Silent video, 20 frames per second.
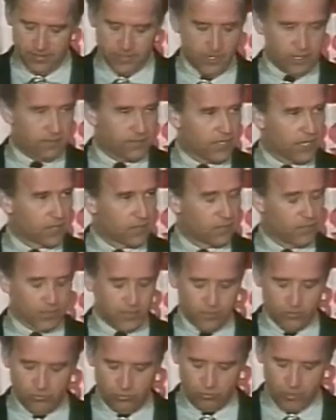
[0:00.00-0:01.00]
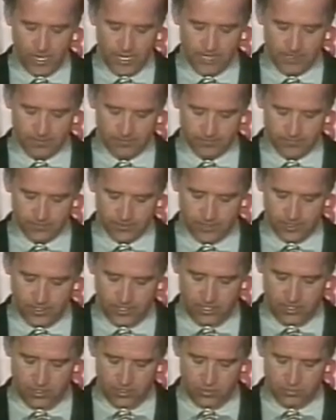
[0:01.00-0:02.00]
have not only the right to
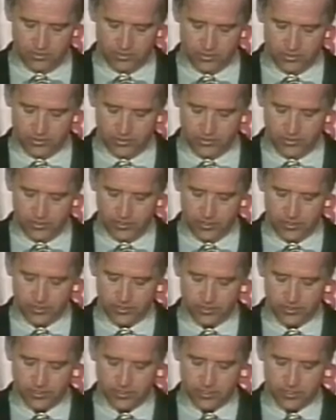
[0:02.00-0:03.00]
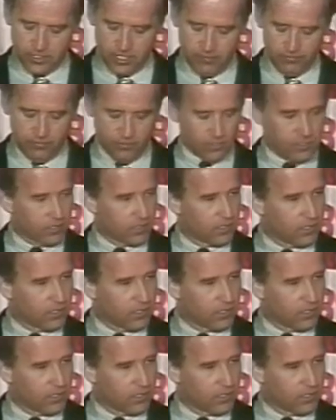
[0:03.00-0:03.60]
know, but the duty to discover